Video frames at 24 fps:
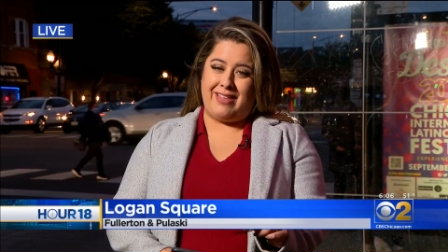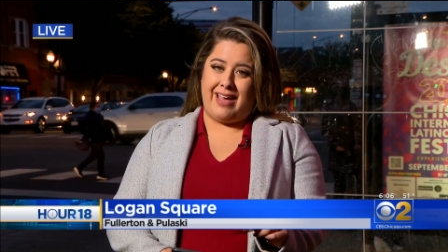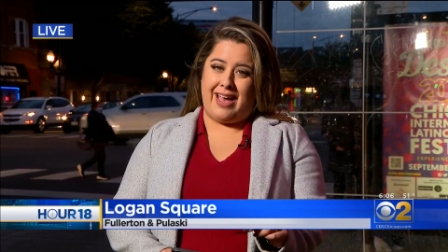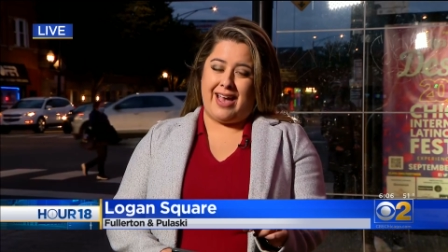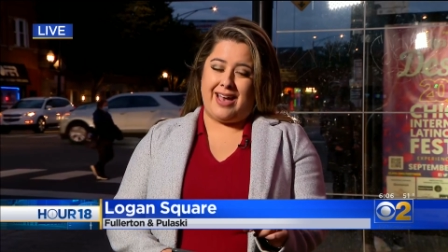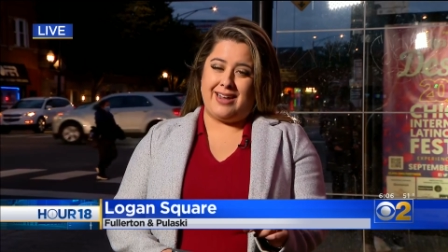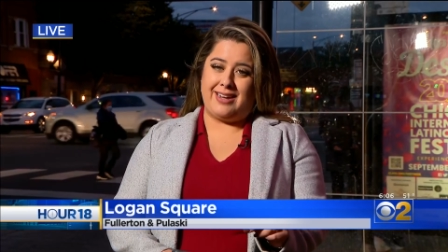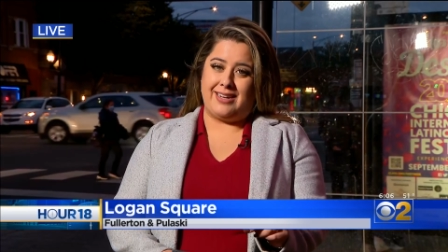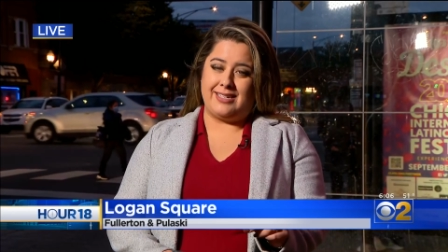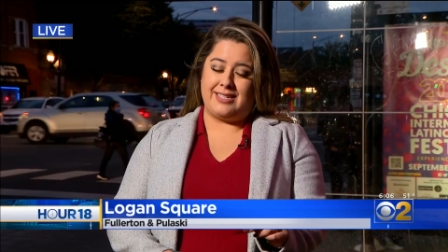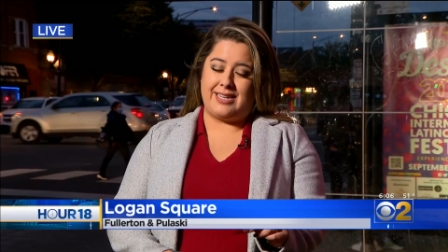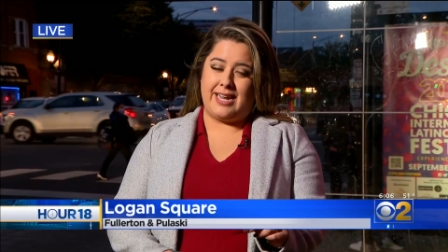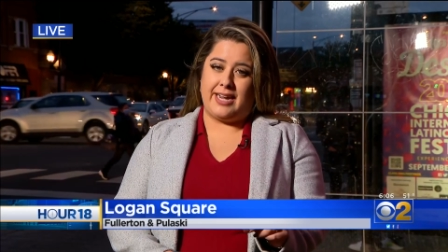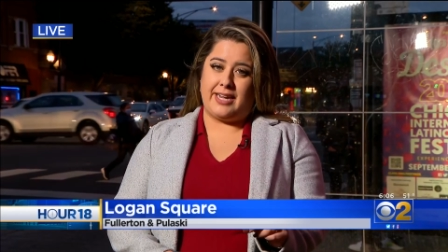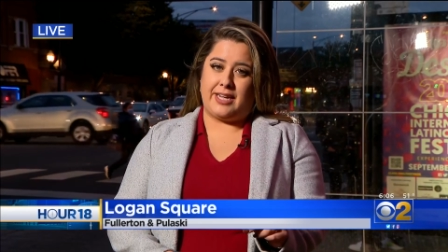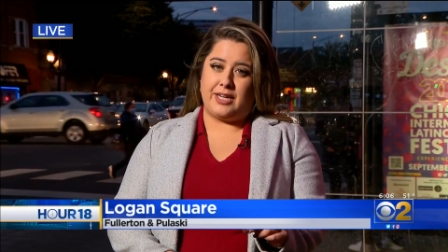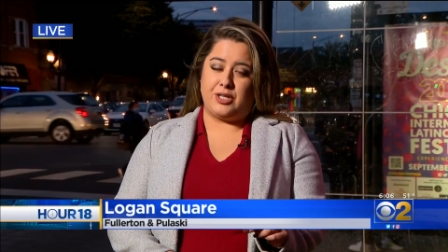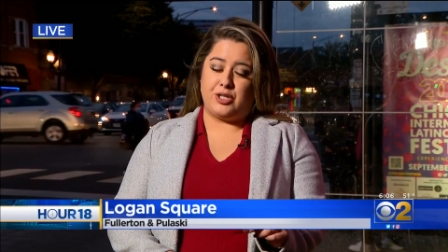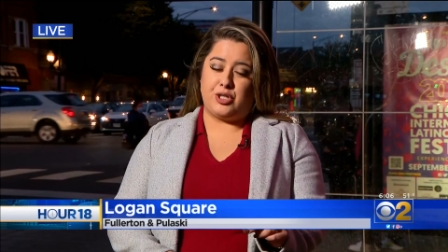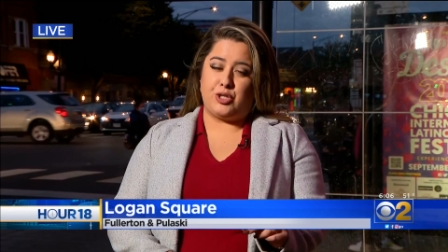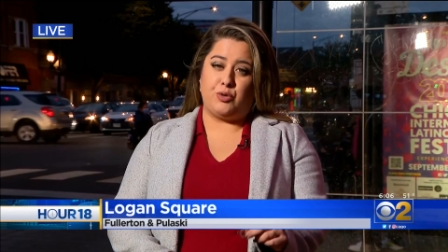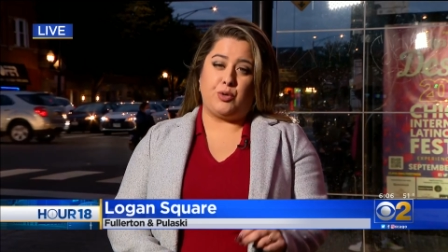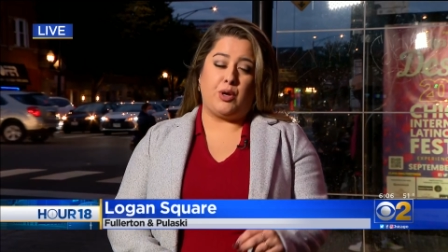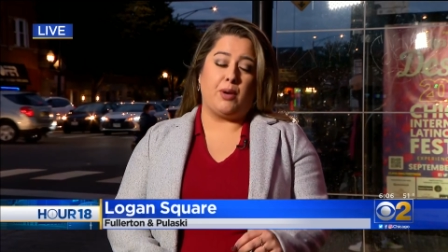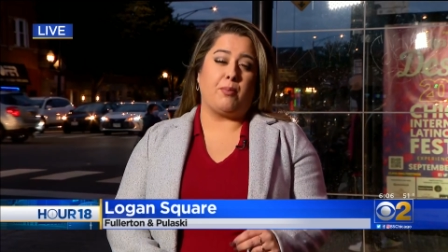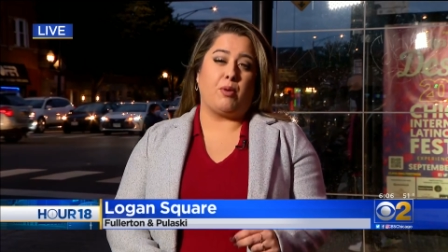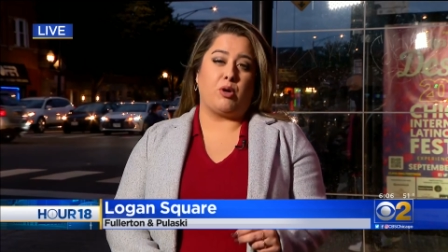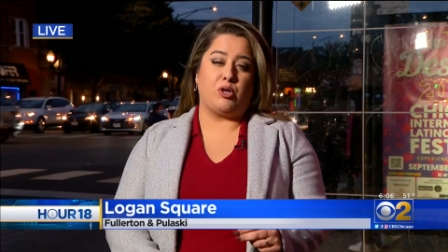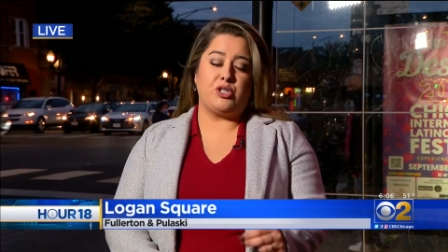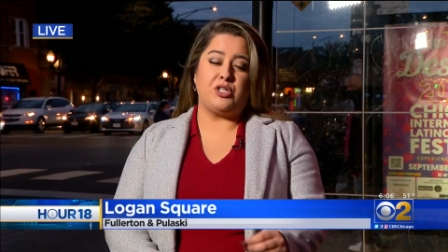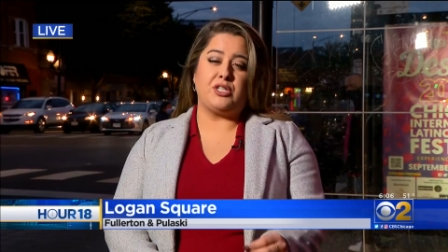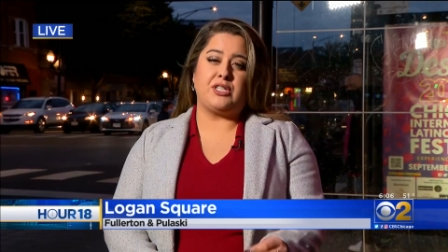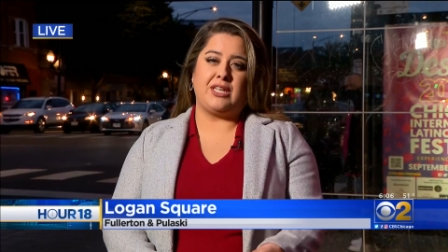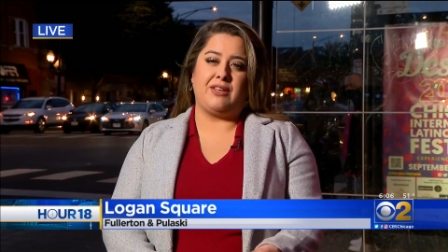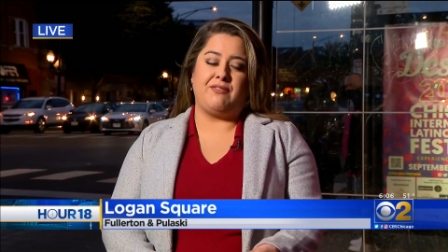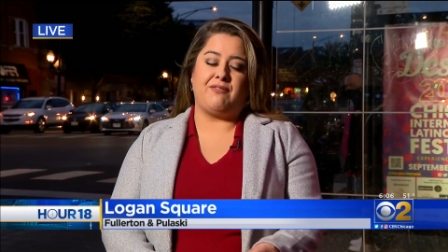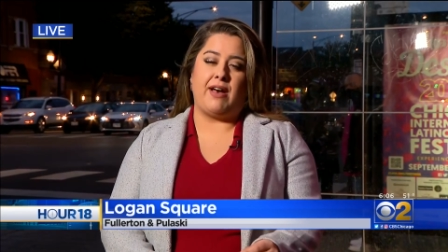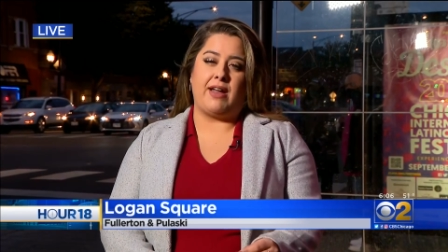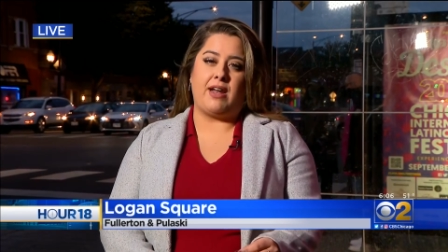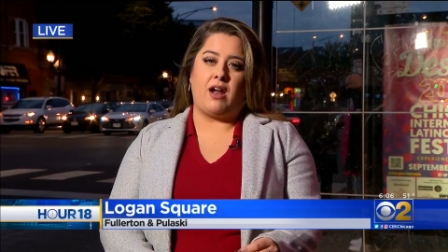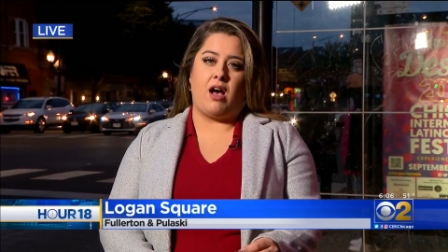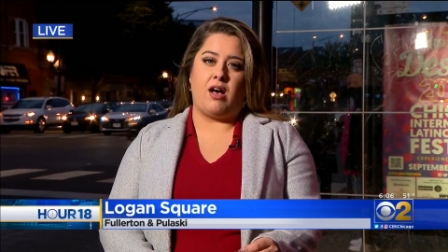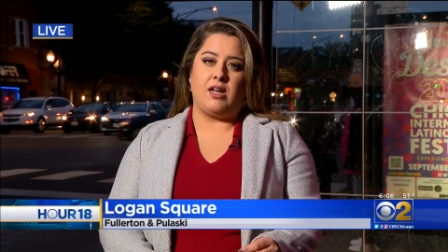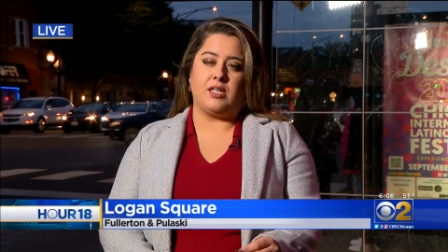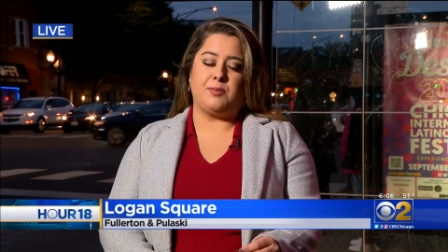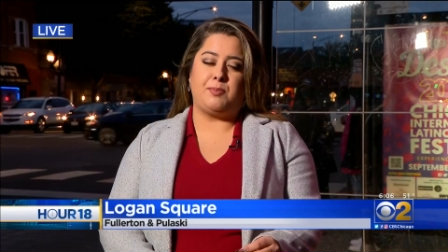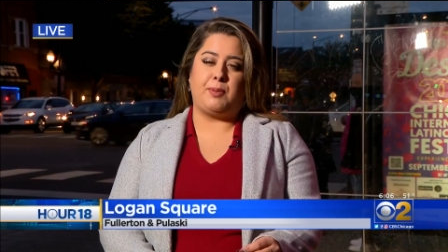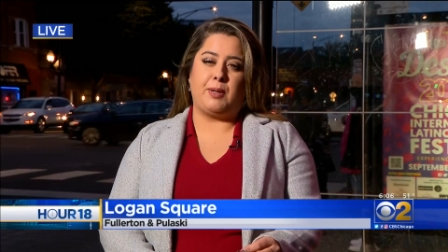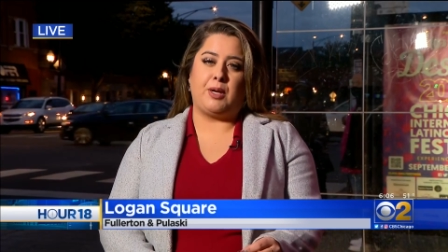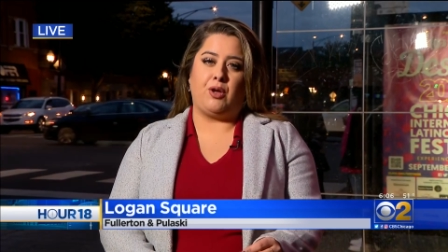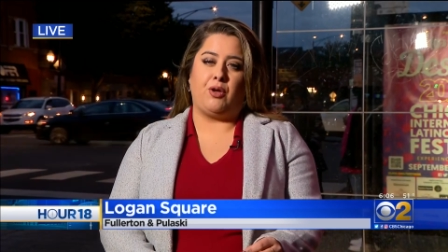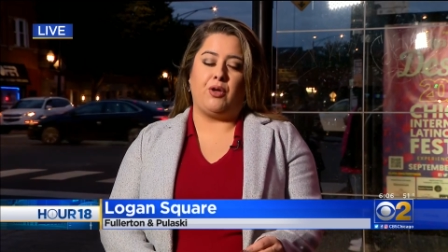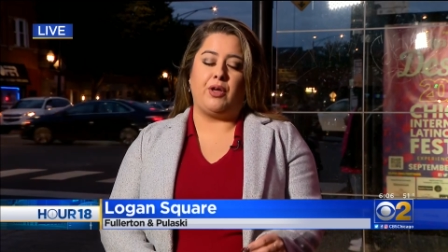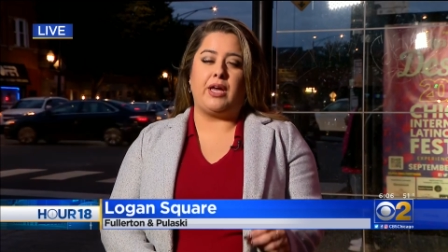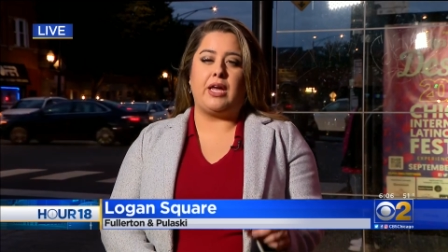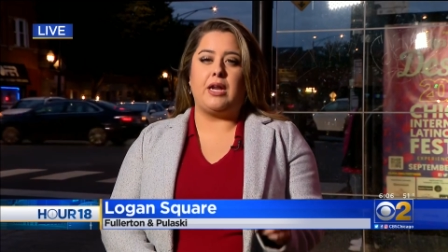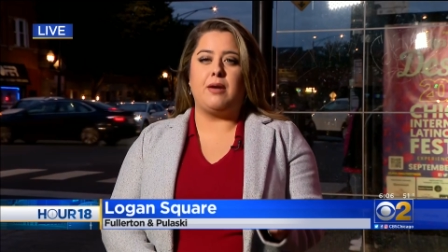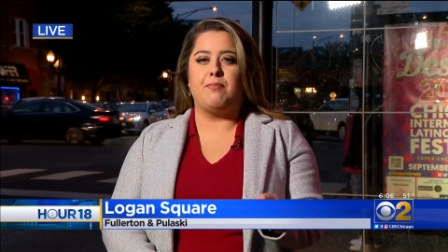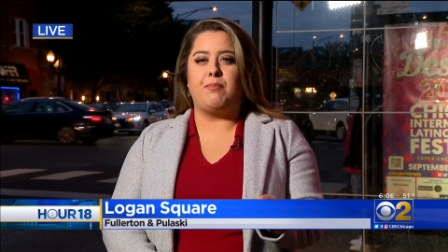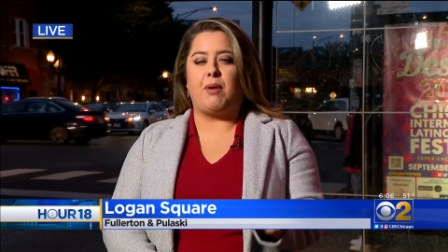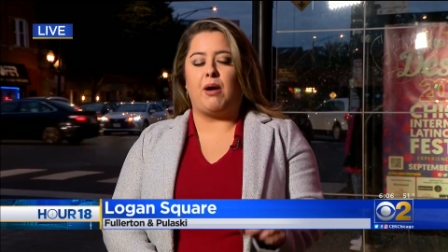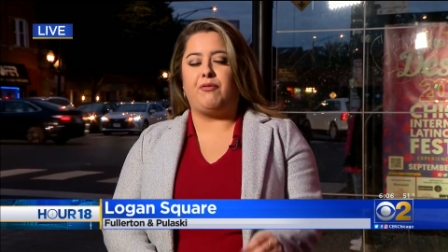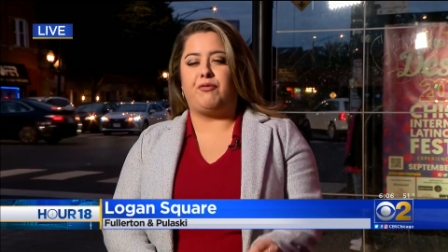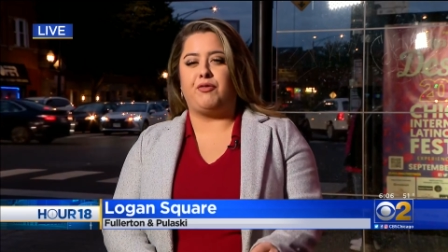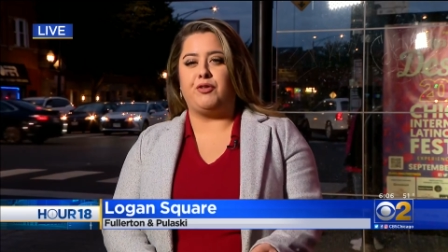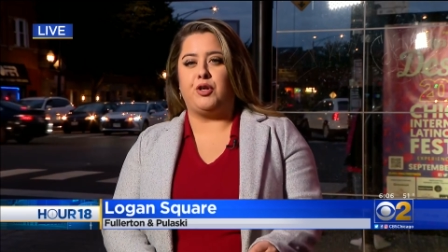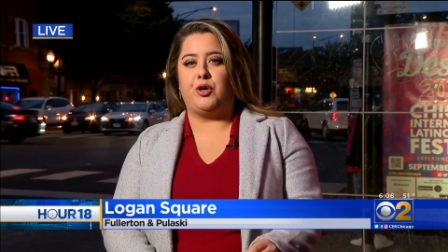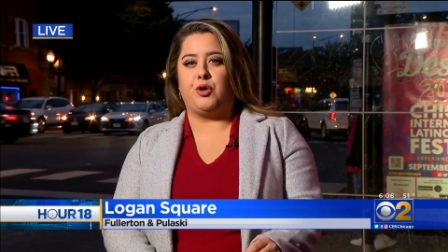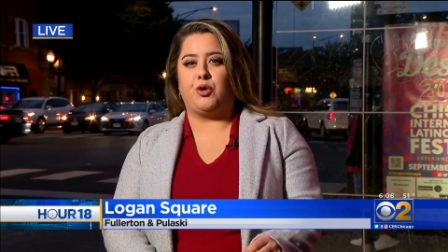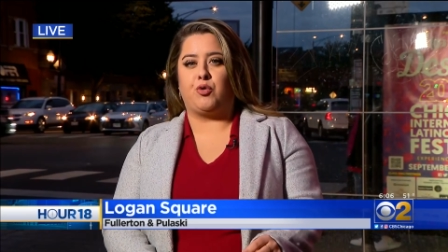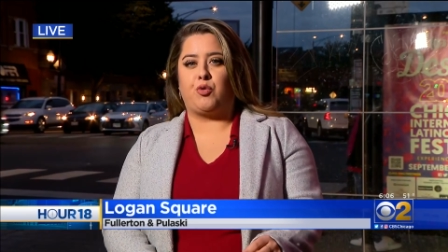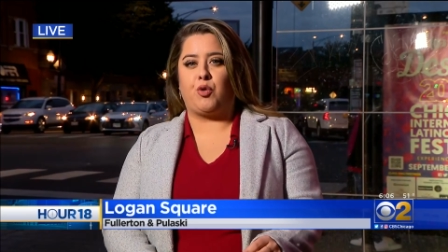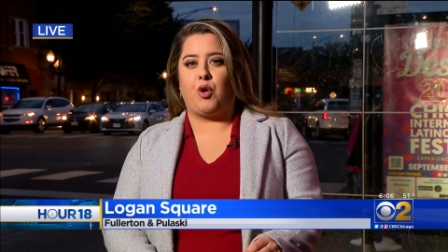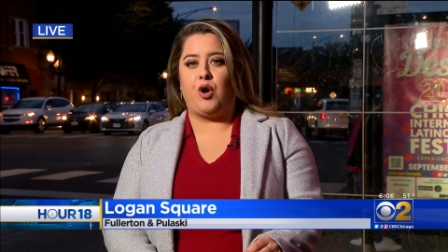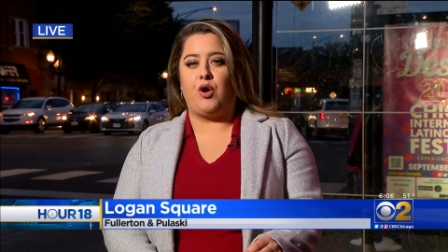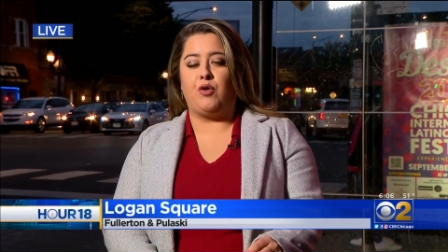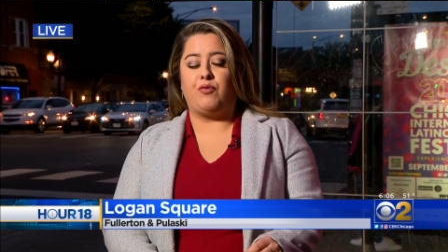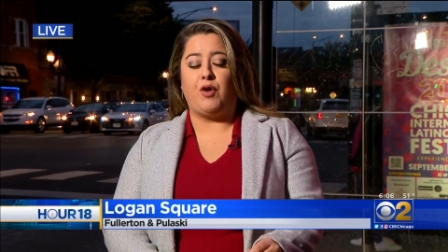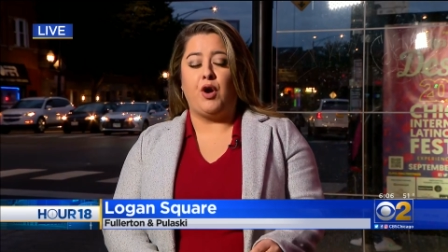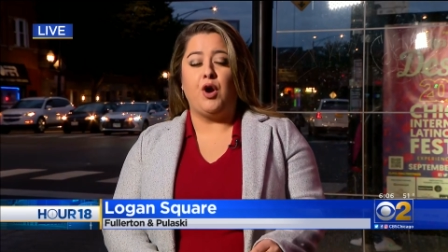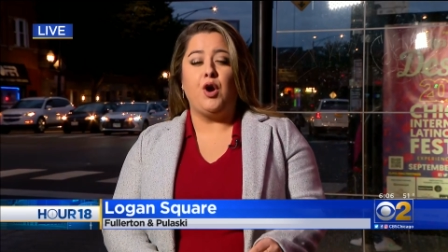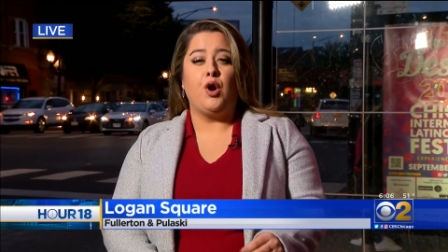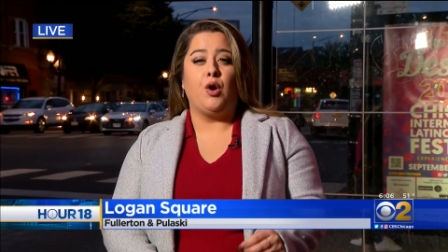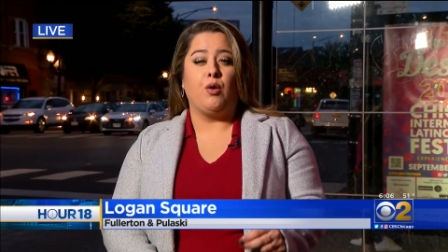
in the head and taken to an emergency vet hospital in Buffalo Grove.